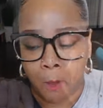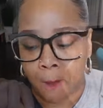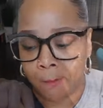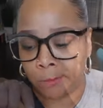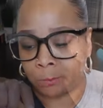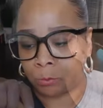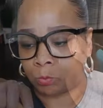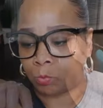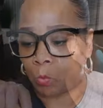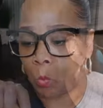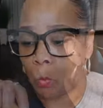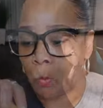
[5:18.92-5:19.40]

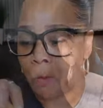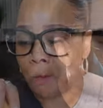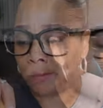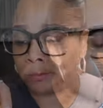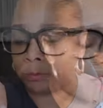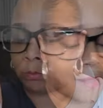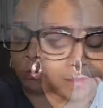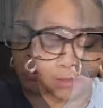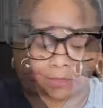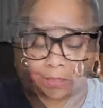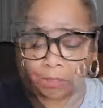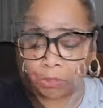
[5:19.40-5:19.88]

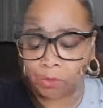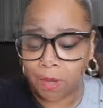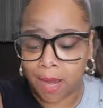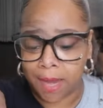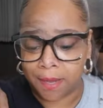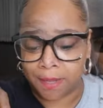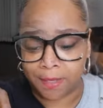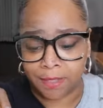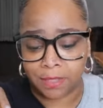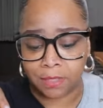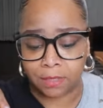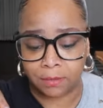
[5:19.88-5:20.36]
Mm, let's
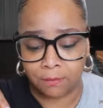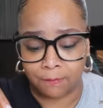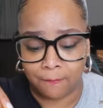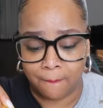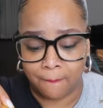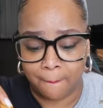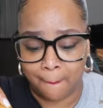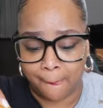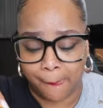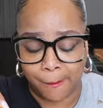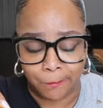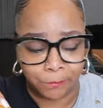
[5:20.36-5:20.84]
try this
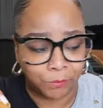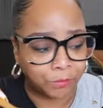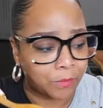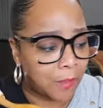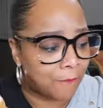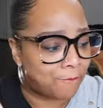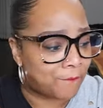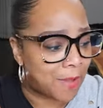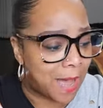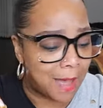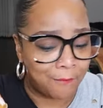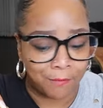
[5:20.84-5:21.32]

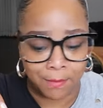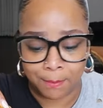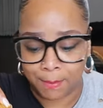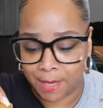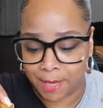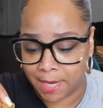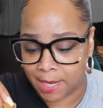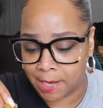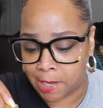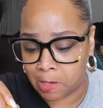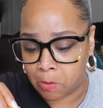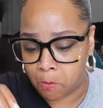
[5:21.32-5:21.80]
fava
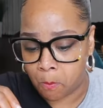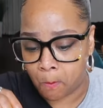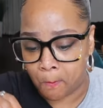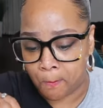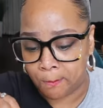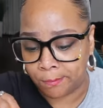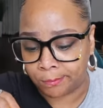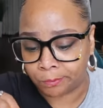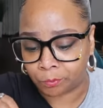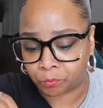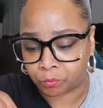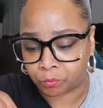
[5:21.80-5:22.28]
bean